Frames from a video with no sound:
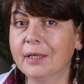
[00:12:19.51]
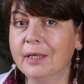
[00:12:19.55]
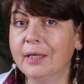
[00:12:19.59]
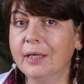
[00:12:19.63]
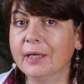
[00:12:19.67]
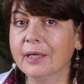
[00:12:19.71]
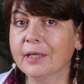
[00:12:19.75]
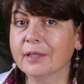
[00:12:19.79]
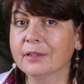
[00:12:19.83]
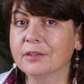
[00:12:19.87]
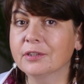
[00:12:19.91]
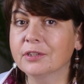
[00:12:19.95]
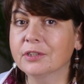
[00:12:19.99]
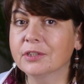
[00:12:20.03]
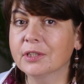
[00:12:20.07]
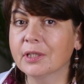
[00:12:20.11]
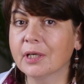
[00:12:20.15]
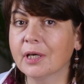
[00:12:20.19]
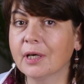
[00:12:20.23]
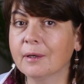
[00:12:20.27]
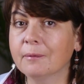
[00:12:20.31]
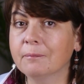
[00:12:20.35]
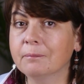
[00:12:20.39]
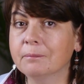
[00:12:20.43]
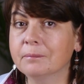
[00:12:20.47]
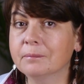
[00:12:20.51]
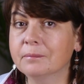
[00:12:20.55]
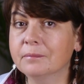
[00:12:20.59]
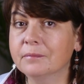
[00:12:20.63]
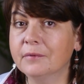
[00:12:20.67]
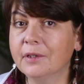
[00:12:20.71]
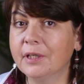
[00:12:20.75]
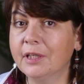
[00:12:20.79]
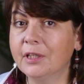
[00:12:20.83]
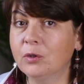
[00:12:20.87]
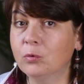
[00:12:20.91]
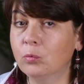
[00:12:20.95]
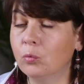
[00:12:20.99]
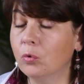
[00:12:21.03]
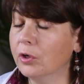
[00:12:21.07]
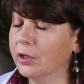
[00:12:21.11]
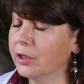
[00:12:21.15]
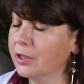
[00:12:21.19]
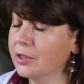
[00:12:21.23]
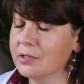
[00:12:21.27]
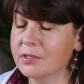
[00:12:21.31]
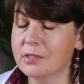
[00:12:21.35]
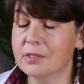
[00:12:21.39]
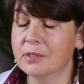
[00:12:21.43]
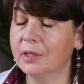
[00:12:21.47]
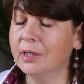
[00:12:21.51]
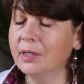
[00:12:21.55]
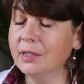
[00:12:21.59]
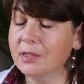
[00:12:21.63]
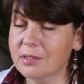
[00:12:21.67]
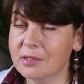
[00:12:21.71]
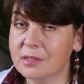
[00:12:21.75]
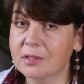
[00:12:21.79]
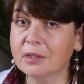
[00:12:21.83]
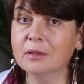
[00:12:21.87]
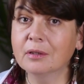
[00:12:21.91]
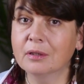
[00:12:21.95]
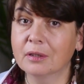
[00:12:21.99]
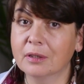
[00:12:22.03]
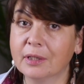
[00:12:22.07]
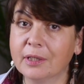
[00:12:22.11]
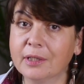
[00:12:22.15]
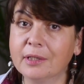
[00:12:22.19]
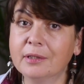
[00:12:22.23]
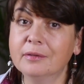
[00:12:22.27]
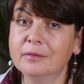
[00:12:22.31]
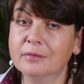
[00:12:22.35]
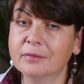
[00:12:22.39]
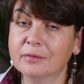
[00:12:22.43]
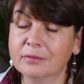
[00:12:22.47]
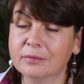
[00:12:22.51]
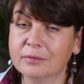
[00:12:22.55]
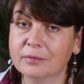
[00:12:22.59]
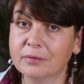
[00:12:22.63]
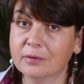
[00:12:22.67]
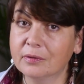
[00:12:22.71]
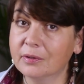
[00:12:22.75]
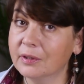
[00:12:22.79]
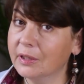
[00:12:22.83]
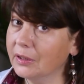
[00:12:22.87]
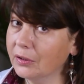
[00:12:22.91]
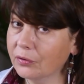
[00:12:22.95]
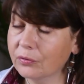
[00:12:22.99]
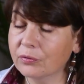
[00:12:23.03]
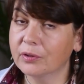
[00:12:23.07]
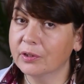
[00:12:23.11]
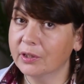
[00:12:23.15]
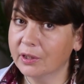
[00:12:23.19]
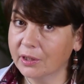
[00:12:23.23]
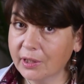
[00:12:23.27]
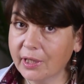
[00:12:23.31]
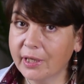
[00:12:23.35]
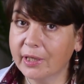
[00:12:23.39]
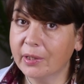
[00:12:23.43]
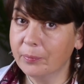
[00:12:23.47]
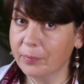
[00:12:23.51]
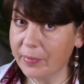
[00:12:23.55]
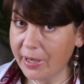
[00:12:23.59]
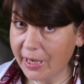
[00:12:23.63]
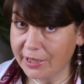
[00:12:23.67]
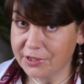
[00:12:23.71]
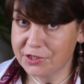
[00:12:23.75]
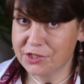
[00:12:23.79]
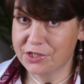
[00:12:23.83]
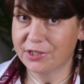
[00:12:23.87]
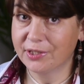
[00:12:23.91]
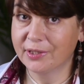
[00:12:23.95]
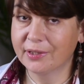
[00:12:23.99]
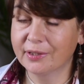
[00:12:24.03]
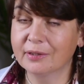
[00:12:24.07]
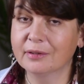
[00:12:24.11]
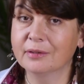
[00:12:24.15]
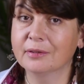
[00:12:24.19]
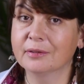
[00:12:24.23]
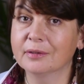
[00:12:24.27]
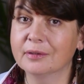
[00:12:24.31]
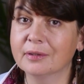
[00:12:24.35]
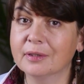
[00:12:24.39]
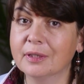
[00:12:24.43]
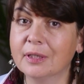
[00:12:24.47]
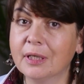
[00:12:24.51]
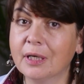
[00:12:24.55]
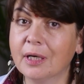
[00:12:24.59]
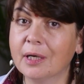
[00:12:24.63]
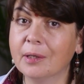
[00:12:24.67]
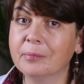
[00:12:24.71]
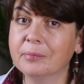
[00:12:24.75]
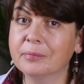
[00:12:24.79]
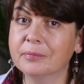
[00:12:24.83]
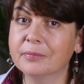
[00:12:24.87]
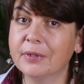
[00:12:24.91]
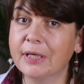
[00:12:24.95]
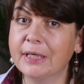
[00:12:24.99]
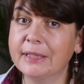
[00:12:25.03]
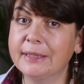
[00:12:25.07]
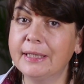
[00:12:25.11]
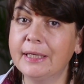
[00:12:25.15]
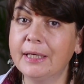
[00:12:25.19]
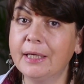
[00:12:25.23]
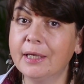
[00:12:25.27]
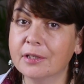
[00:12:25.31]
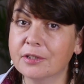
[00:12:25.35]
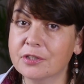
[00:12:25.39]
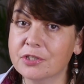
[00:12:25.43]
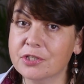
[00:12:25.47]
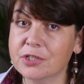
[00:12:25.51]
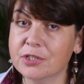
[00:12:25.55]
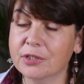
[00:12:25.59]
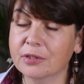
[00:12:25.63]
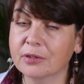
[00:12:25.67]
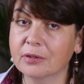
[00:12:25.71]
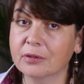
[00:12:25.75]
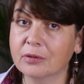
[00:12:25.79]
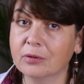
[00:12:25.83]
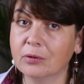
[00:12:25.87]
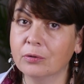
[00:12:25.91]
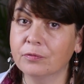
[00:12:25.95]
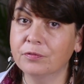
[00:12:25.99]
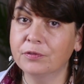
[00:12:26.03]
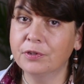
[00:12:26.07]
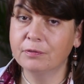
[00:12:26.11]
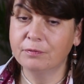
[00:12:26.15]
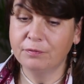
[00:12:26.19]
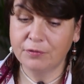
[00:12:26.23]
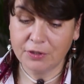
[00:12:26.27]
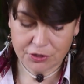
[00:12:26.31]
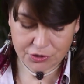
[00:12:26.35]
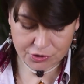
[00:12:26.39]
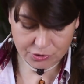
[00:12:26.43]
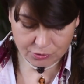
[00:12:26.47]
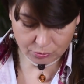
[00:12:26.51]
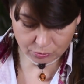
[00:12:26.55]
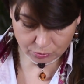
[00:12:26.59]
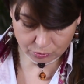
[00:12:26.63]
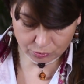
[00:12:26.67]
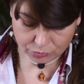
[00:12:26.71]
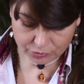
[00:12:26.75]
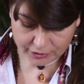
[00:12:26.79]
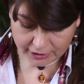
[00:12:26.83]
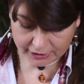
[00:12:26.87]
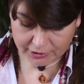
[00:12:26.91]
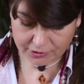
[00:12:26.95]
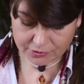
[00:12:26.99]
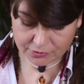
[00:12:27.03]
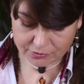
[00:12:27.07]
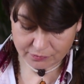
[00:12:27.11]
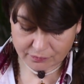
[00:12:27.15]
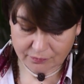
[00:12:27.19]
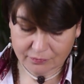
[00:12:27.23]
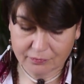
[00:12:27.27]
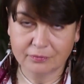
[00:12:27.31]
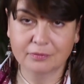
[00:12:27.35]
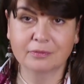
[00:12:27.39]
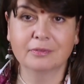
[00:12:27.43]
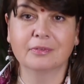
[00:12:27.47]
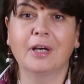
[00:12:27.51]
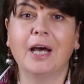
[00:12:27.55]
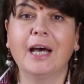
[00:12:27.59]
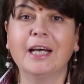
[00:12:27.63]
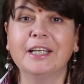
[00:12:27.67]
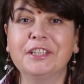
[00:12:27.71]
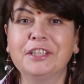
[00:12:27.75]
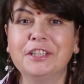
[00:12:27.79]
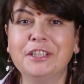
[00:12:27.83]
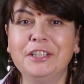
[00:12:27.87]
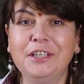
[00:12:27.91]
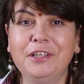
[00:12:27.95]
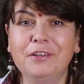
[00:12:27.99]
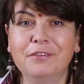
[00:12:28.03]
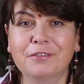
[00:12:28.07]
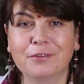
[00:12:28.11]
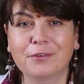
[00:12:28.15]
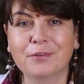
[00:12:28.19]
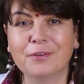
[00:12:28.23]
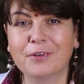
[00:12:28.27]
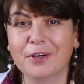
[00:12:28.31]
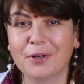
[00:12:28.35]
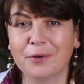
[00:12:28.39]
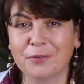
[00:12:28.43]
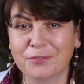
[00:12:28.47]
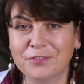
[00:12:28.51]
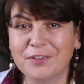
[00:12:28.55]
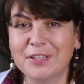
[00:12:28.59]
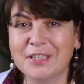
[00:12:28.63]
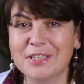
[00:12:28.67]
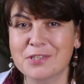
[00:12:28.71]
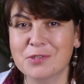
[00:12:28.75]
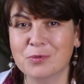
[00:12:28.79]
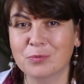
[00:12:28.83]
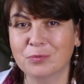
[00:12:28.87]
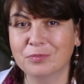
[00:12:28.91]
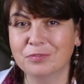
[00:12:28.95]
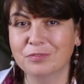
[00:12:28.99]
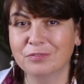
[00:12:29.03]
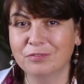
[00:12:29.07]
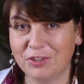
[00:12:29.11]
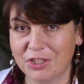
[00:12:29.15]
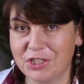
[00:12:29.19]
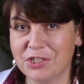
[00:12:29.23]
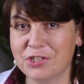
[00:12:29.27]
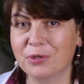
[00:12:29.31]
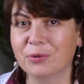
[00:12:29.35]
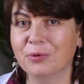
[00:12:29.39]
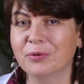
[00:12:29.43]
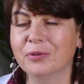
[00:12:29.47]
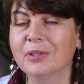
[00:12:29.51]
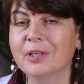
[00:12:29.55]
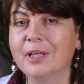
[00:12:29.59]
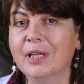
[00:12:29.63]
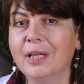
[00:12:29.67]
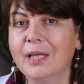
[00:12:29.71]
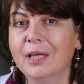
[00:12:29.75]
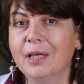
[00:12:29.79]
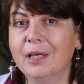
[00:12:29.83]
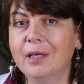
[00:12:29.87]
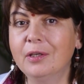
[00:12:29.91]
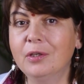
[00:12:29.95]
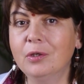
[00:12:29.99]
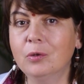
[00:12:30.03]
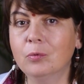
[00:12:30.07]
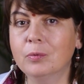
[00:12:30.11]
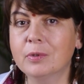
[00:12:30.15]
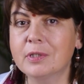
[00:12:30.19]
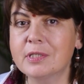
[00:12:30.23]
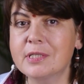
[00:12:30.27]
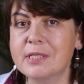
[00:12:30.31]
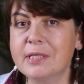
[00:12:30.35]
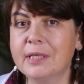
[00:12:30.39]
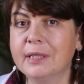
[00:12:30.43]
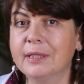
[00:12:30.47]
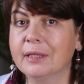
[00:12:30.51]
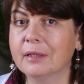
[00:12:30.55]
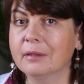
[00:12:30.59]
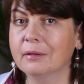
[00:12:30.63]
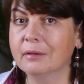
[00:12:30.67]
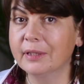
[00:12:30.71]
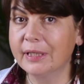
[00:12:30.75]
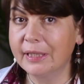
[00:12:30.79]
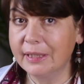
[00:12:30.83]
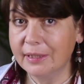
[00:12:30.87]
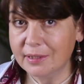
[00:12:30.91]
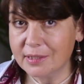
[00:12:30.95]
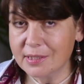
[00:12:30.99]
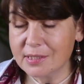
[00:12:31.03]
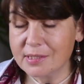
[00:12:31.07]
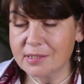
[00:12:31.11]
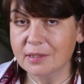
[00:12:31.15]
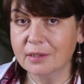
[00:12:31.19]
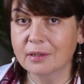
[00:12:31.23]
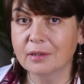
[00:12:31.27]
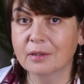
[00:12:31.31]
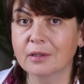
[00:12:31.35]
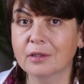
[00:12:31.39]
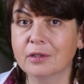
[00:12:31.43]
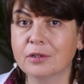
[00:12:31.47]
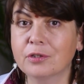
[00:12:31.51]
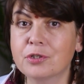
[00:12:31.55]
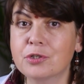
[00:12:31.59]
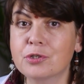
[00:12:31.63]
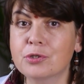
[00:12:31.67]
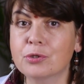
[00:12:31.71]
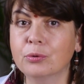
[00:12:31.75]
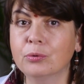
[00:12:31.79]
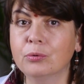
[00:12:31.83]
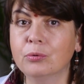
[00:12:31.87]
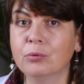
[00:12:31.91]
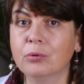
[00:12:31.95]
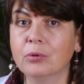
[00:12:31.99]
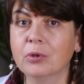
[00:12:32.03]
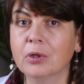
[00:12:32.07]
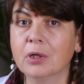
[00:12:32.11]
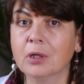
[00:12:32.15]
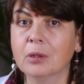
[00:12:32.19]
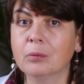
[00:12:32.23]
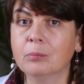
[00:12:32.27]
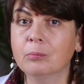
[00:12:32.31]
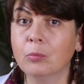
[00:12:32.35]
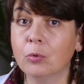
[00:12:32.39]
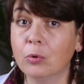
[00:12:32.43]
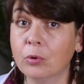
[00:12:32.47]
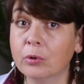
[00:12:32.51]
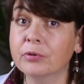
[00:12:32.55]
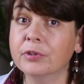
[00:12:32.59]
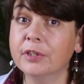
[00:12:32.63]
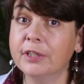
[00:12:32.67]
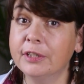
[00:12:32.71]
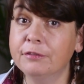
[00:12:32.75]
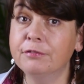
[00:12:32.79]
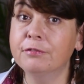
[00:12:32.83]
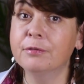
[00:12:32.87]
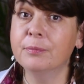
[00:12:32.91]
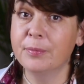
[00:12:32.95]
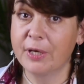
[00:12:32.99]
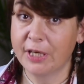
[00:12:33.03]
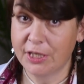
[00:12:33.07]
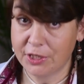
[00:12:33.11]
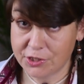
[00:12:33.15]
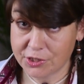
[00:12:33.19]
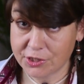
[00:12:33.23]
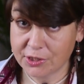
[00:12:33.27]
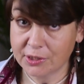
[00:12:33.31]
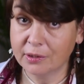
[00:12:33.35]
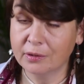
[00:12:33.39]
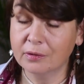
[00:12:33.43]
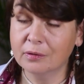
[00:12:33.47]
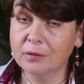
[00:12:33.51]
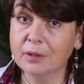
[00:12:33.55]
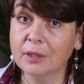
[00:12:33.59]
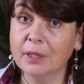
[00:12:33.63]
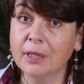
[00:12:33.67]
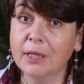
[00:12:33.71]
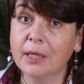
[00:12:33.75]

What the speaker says: and it works instantly, literally like magic. At the end of the video, right underneath of this video, you will see the links to more information